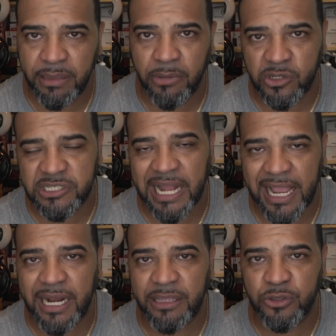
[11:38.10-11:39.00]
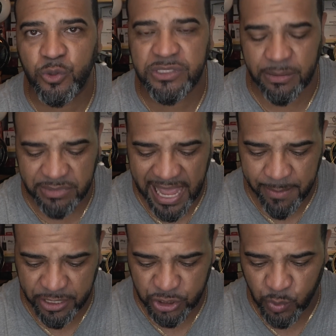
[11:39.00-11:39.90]
most likely do some
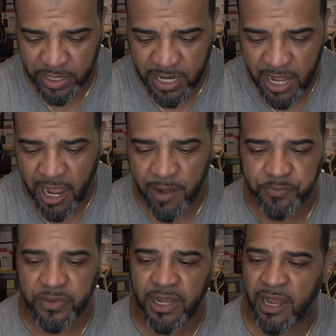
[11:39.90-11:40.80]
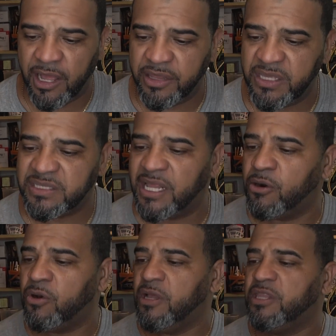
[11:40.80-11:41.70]
damage to it.
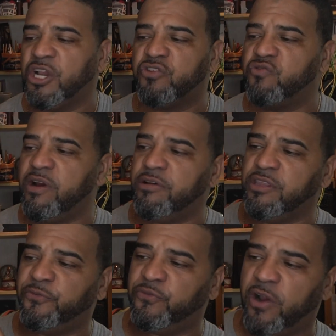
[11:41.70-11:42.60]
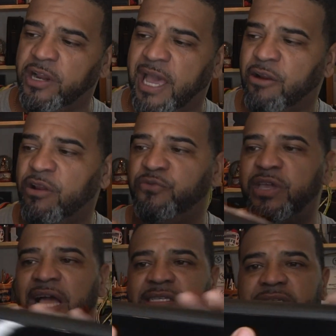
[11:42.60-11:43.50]
The grill in the front, I don't know if you
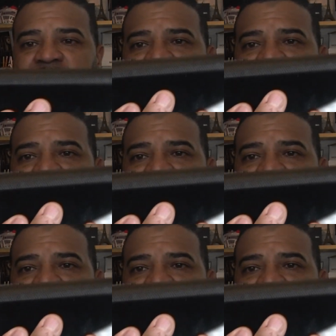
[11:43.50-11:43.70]
guys could